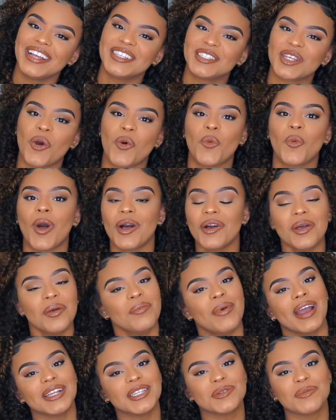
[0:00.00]
guys, welcome
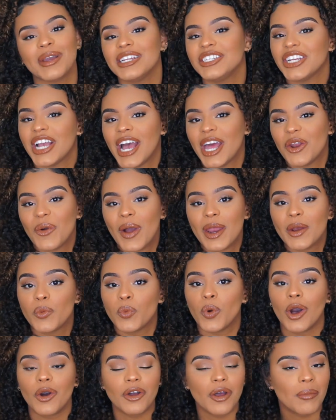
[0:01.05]
back to my channel and
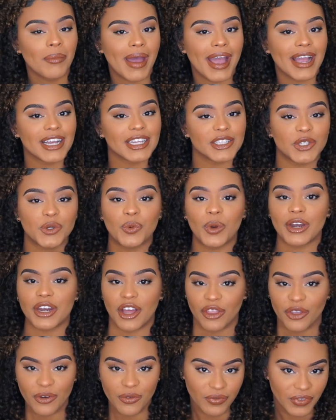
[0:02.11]
welcome back to
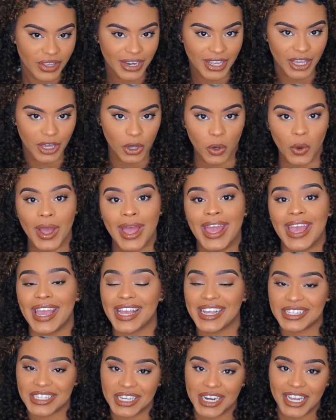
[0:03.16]
another video.
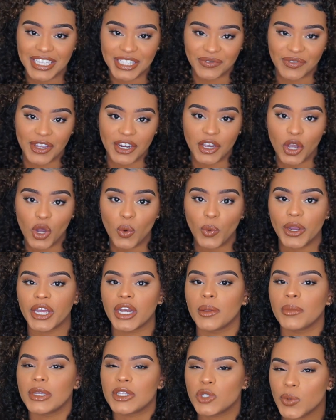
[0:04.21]
In today's video, we're
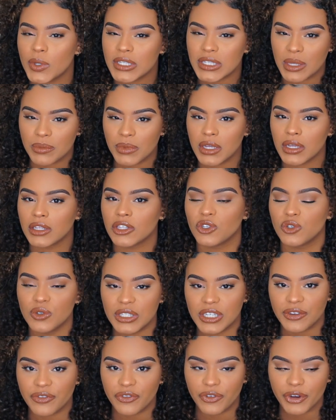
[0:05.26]
gonna be doing something a little
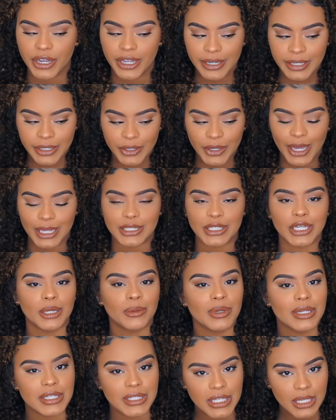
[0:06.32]
different. You guys are gonna
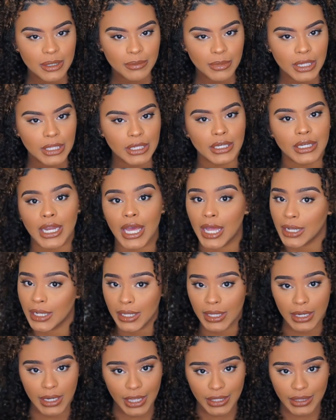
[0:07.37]
be seeing me not
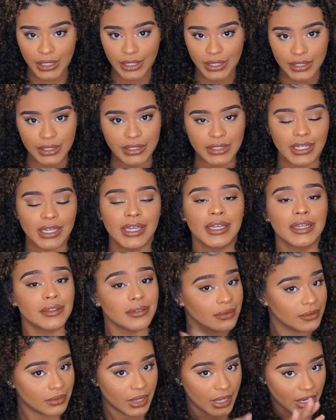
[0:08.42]
looking like this
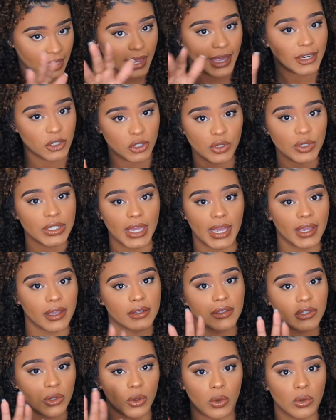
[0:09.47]
in like 2
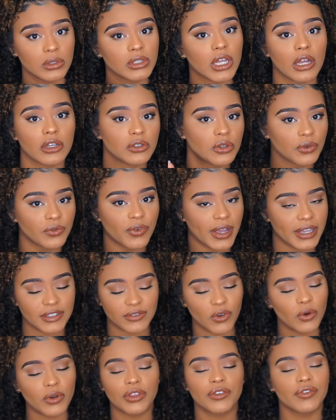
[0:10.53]
seconds, so hold on, don't fast
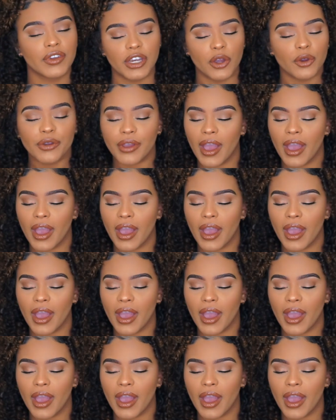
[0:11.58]
forward the video